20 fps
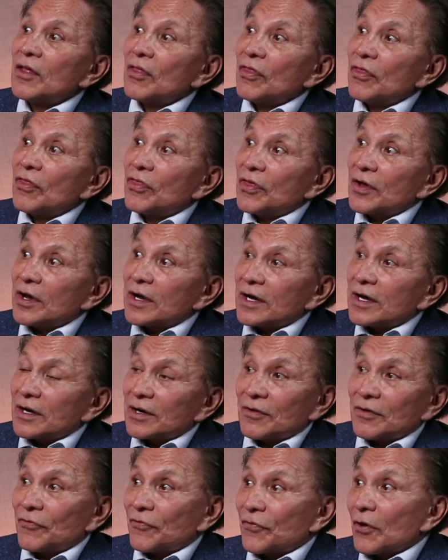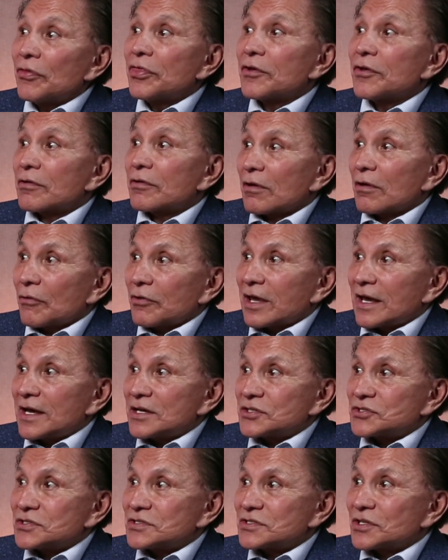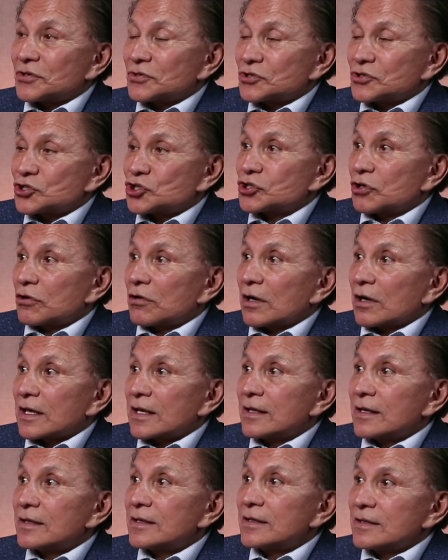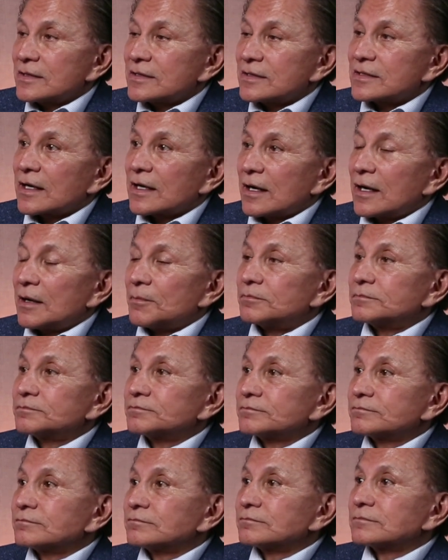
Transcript: the further locations that are surely to come? Yeah.